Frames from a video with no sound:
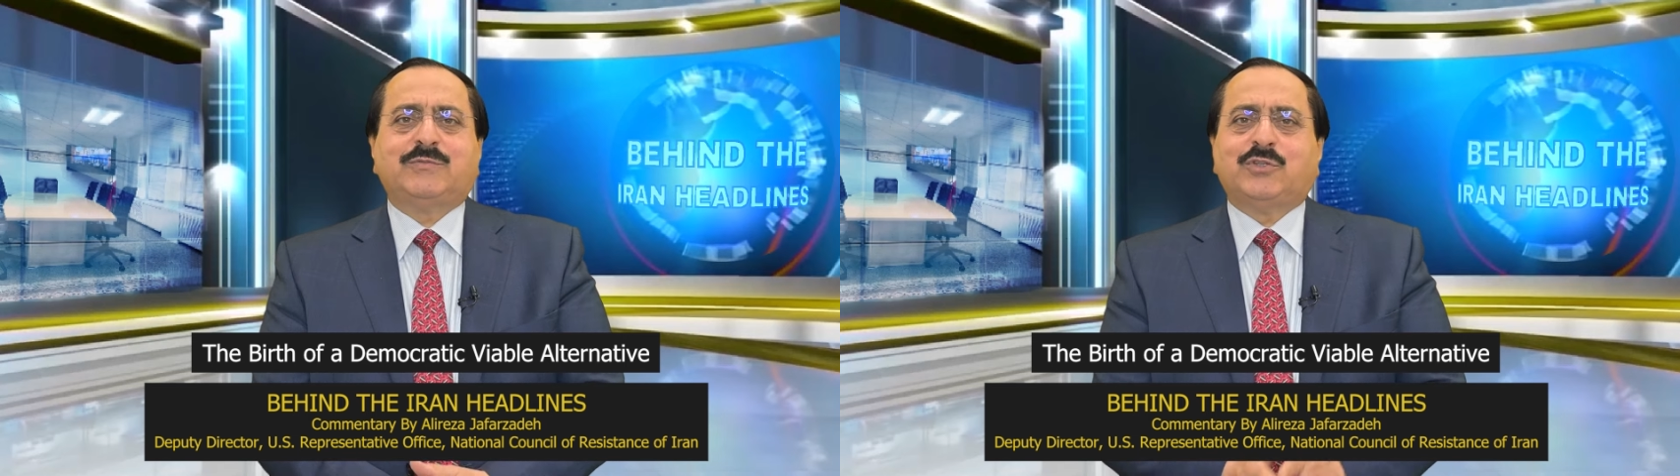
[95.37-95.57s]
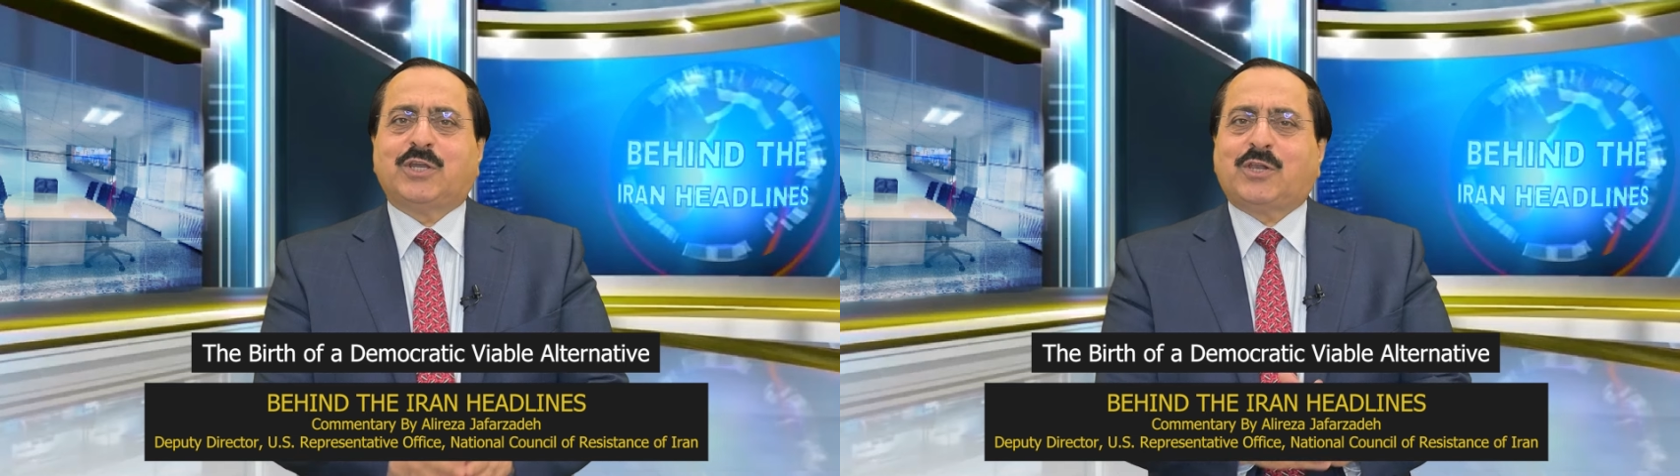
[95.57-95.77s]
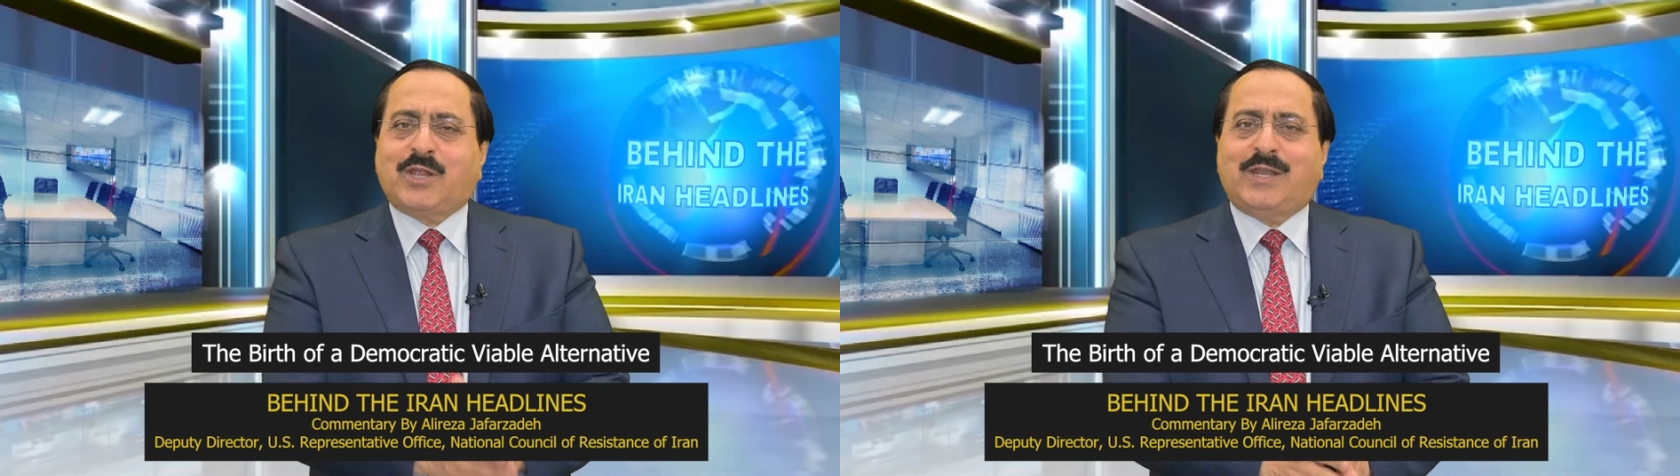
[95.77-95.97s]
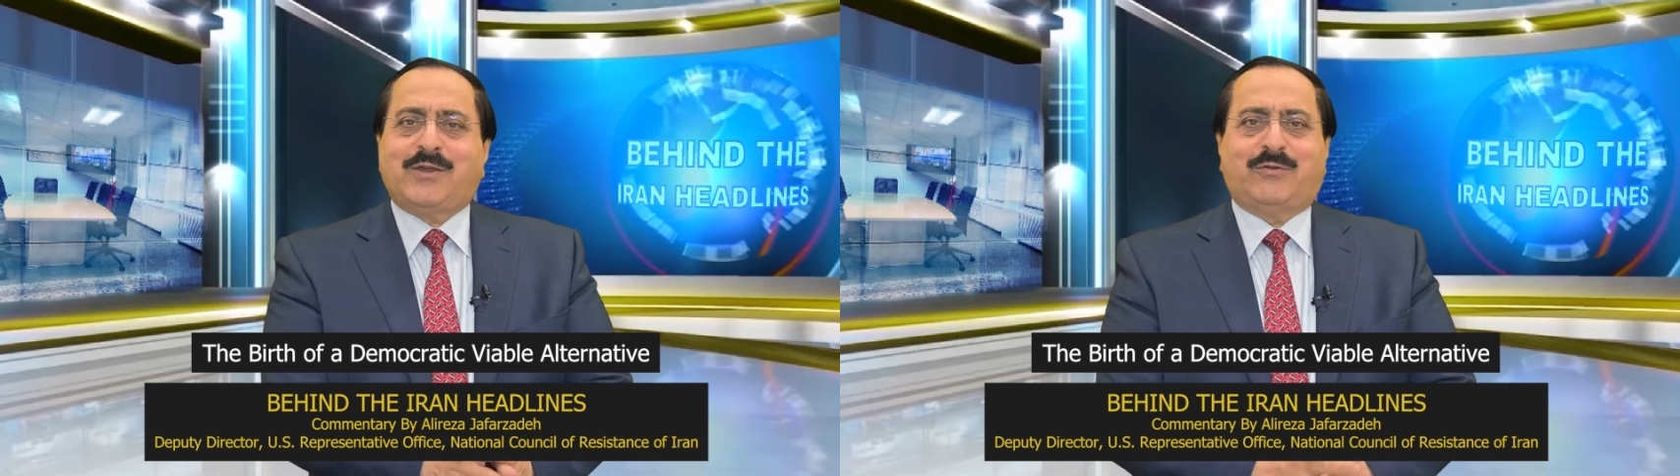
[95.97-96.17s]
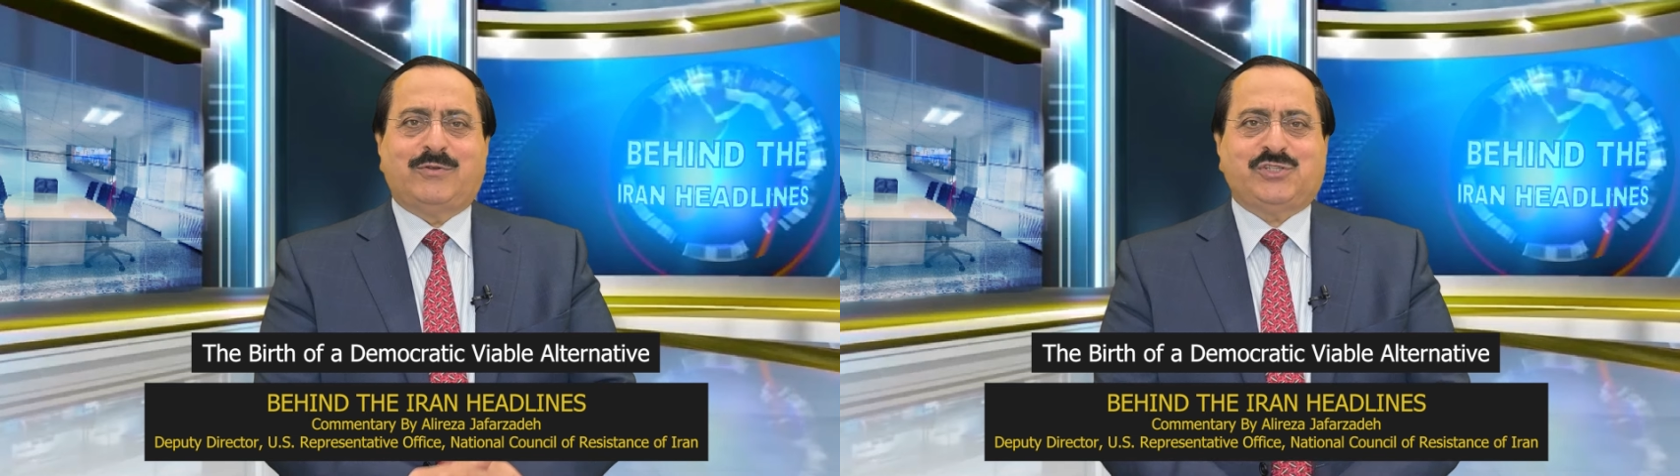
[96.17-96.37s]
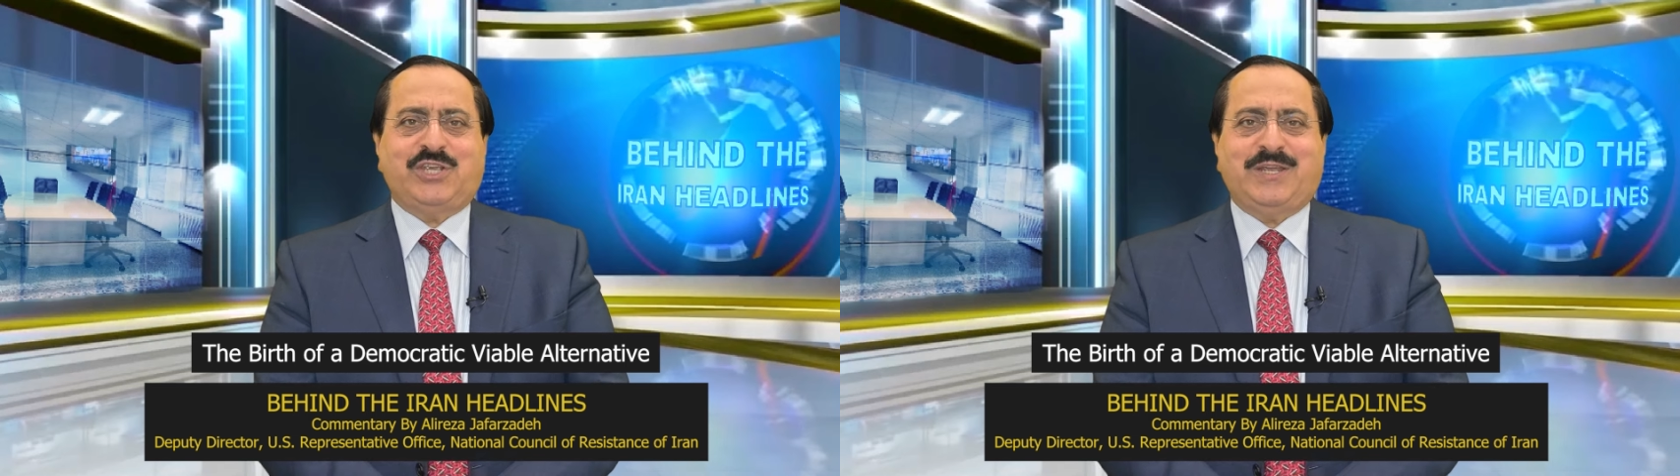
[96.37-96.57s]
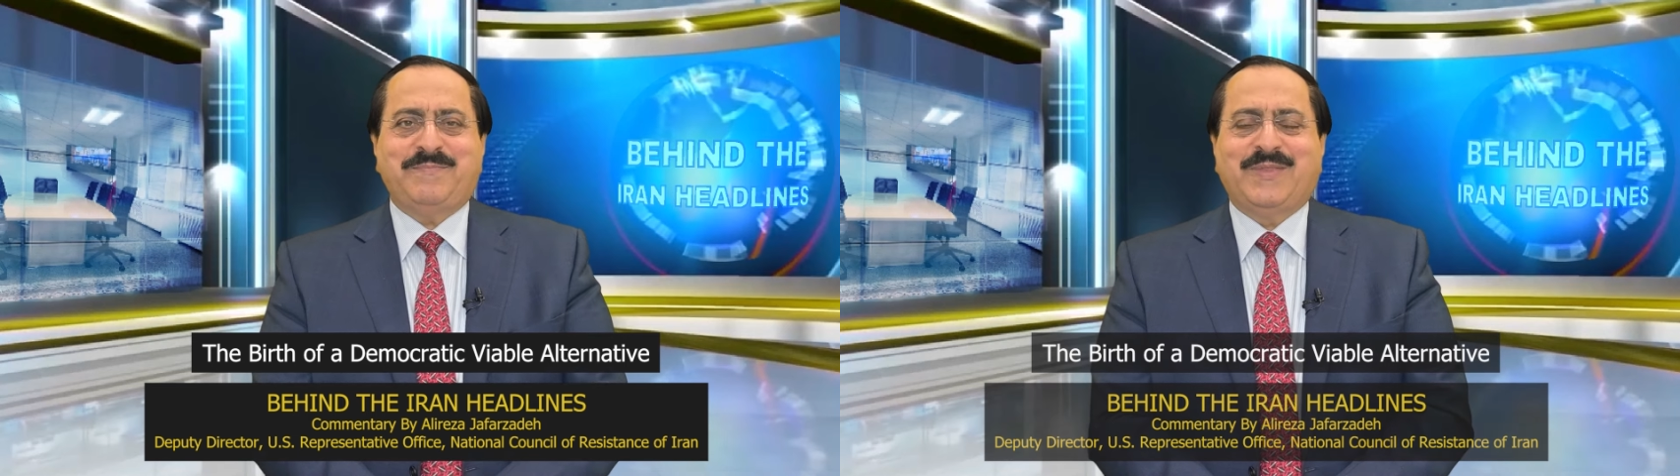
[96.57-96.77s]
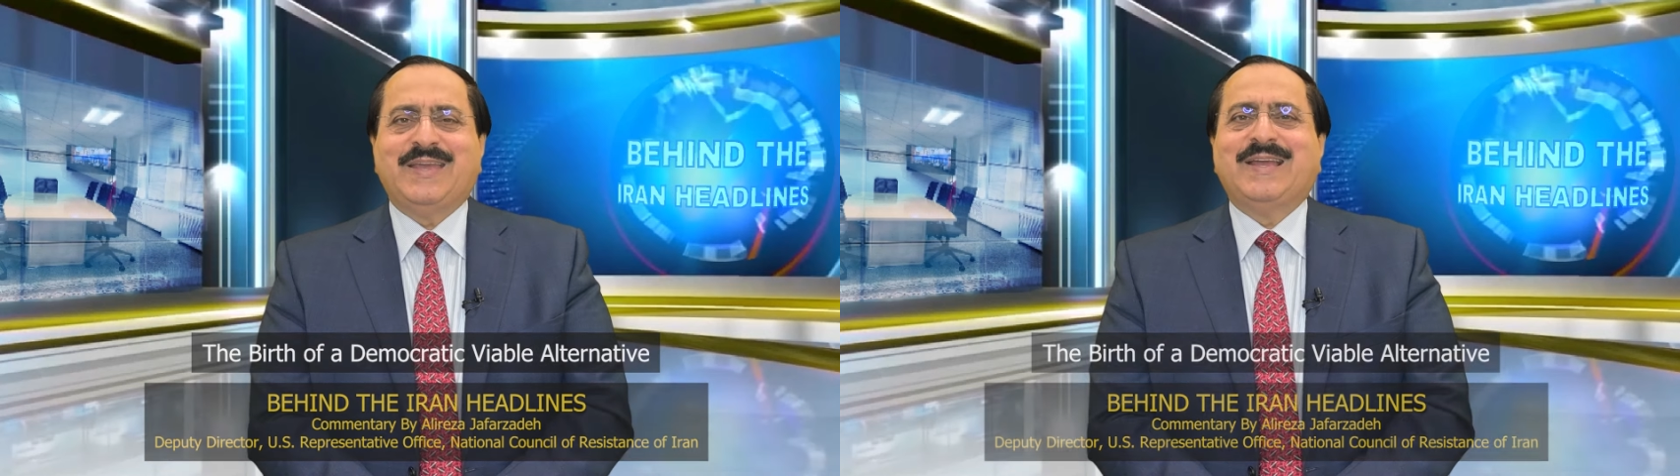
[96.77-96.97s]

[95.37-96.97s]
to the clerical regime,